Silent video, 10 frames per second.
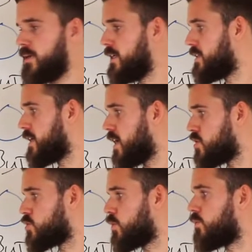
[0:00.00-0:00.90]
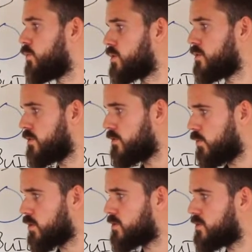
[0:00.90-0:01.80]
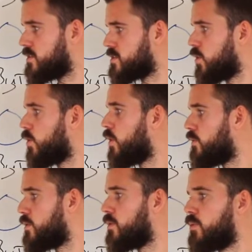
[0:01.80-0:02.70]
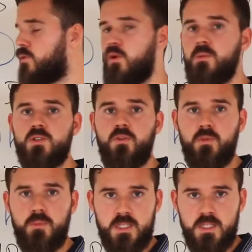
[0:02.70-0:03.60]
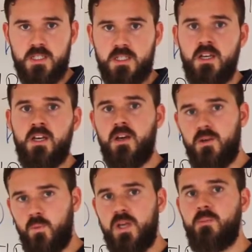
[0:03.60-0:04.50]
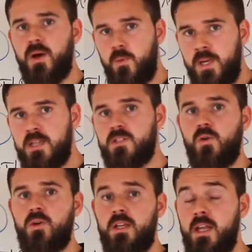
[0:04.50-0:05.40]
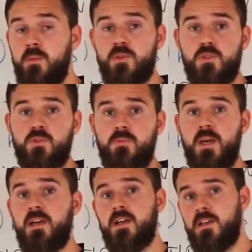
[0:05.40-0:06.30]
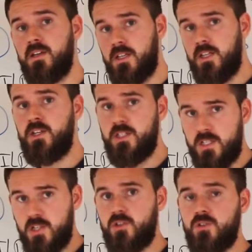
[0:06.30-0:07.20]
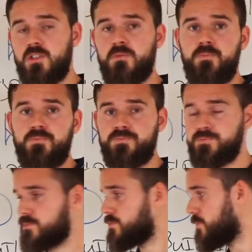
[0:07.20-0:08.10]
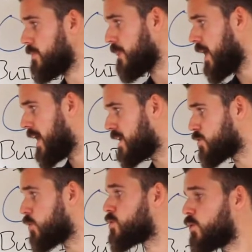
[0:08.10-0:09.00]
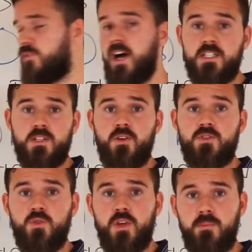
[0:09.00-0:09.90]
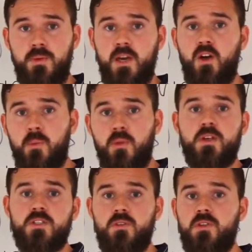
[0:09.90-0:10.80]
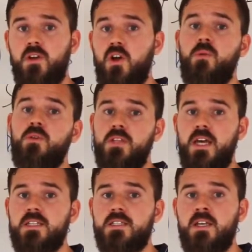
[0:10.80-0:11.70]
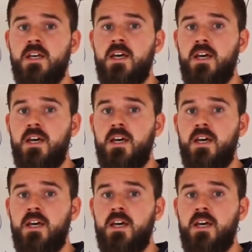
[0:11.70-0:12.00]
indication of what is going on with the performance of the business week by week. So it enables you to make clear decisions, and it's also fast enough so you can pick up on things within a couple of days